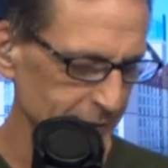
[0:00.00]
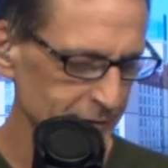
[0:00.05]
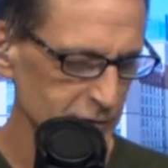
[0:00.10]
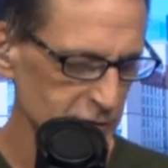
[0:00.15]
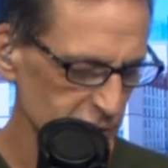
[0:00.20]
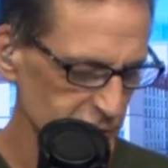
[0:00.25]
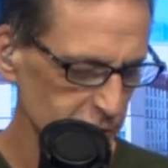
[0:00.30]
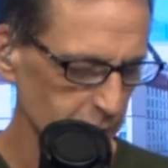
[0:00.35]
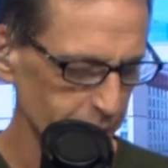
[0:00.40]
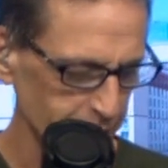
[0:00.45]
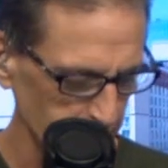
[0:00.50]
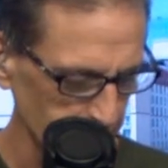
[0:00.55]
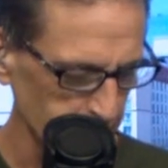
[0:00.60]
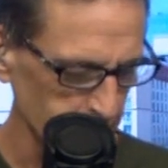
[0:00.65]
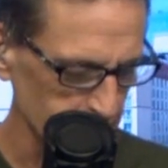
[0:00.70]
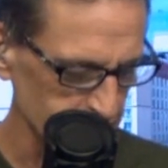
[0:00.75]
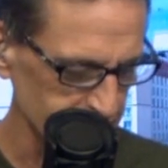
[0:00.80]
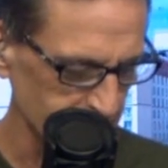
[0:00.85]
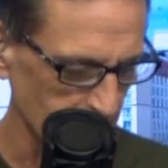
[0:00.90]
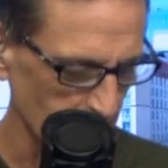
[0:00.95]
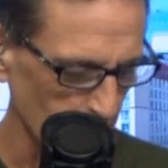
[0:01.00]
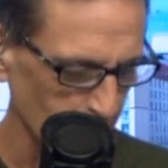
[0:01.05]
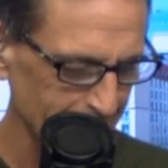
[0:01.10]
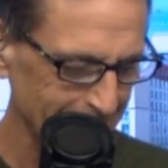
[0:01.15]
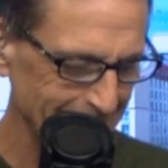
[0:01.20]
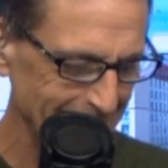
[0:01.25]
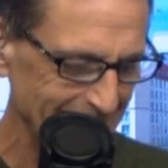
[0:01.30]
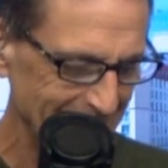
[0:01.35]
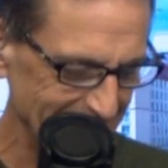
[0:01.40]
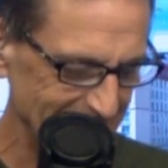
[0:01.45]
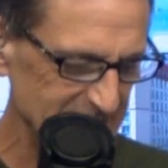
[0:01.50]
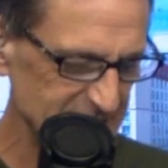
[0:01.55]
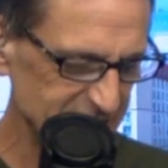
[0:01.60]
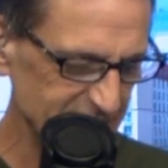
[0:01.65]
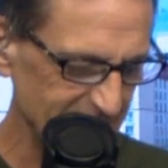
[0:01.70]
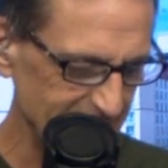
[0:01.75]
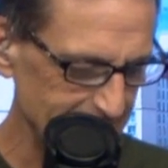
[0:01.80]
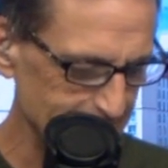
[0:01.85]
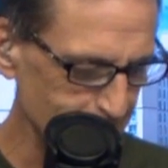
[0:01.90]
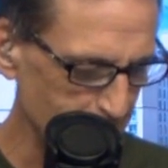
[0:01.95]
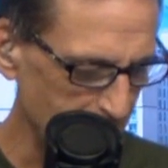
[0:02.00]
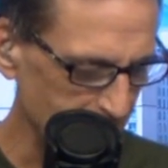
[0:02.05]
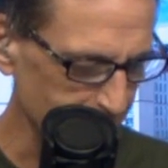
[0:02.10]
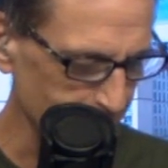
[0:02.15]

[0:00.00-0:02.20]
even just a few years ago. It is getting